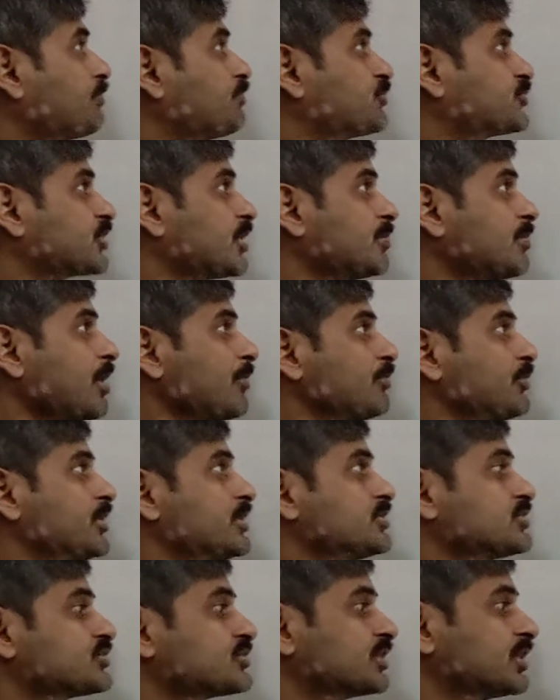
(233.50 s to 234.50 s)
Some of
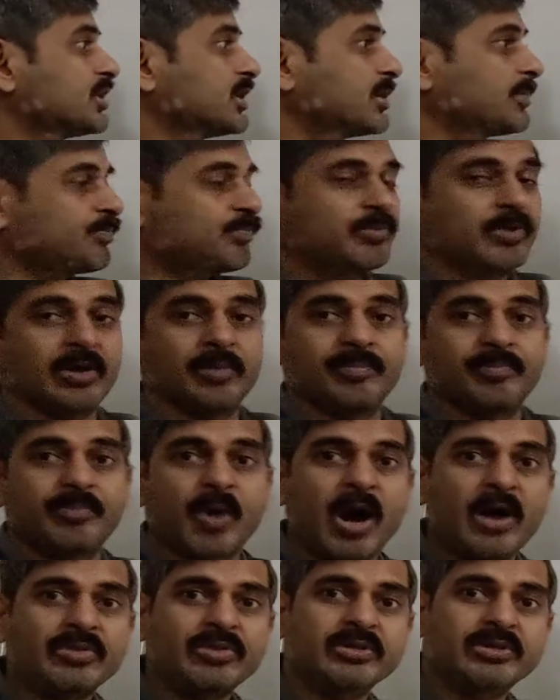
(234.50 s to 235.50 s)
these the
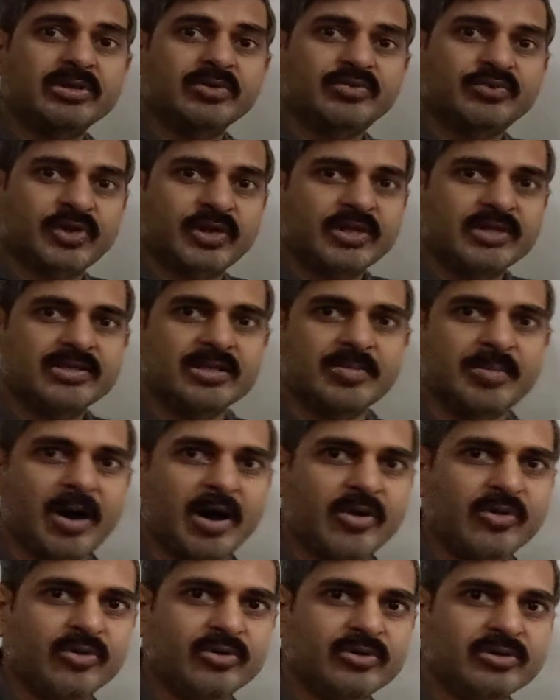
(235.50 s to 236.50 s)
positive things
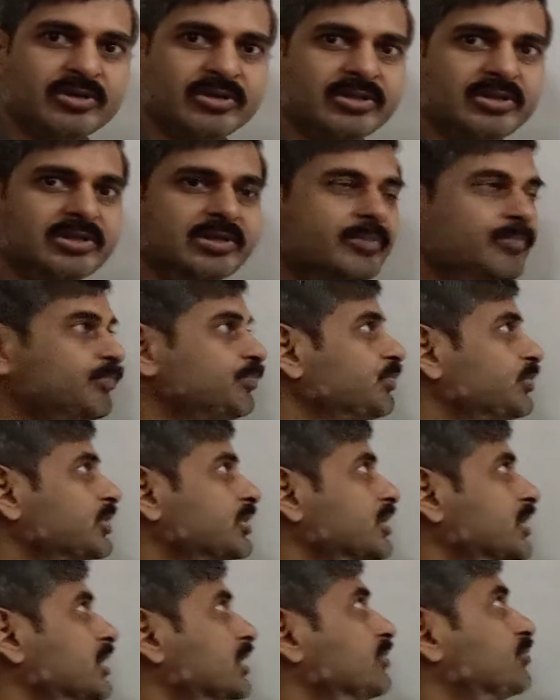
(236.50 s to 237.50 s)
about
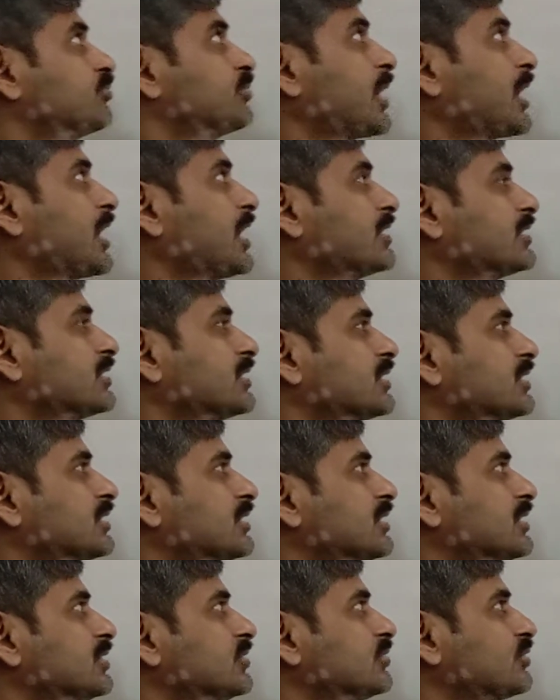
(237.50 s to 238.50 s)
the Palantir
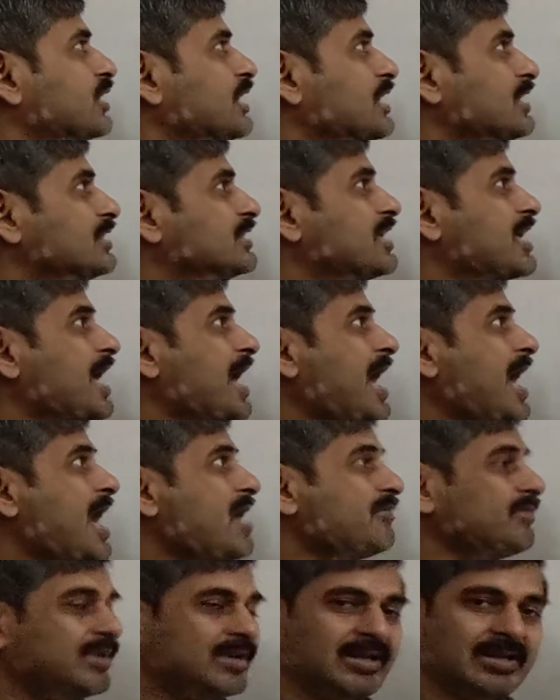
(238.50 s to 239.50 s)
is they
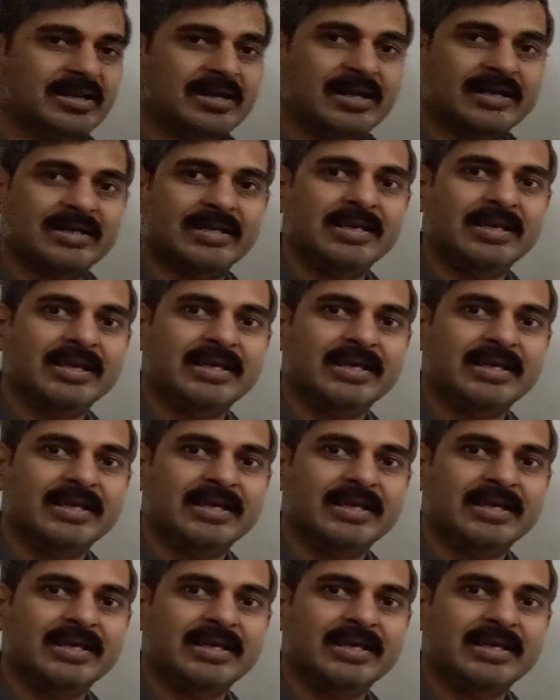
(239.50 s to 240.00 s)
have a cutting